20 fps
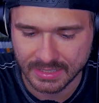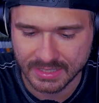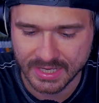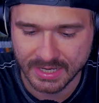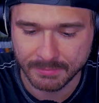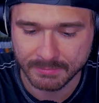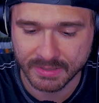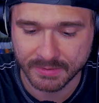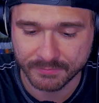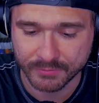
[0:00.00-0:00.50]

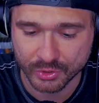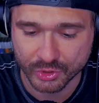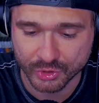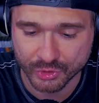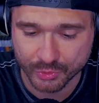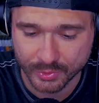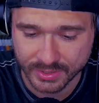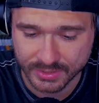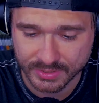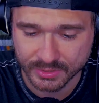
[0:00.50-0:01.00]
named after
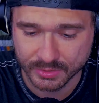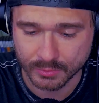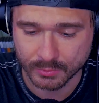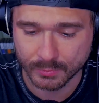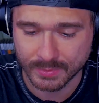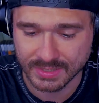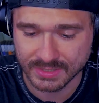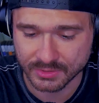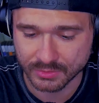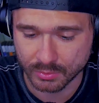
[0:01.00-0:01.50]
Trent
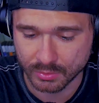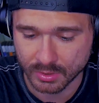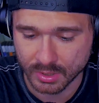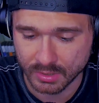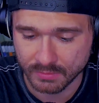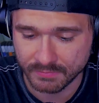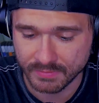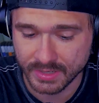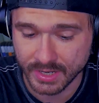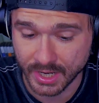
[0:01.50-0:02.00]
Reznor
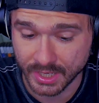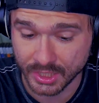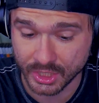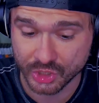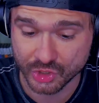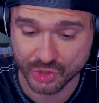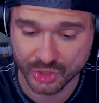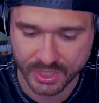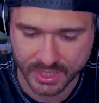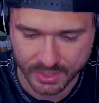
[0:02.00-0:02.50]
of Nine
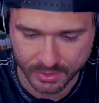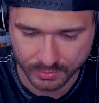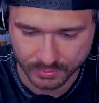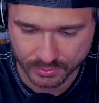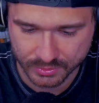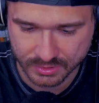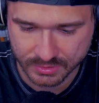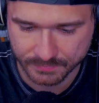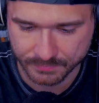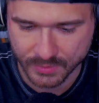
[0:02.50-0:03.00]
Inch
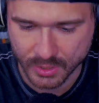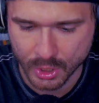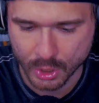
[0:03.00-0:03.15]
Nails,